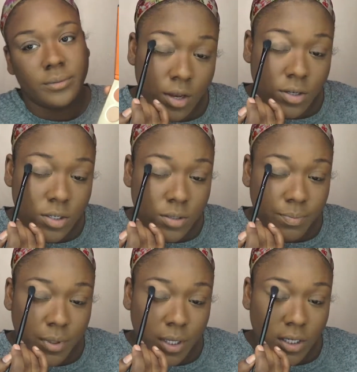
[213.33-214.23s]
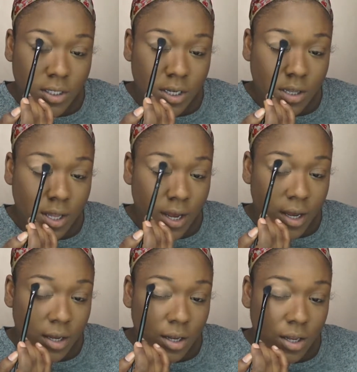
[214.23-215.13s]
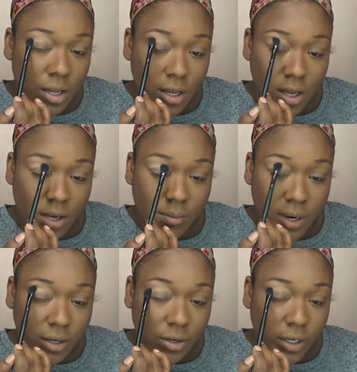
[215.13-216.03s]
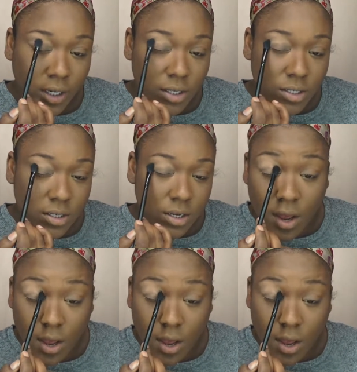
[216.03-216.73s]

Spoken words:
and just placing that in my crease.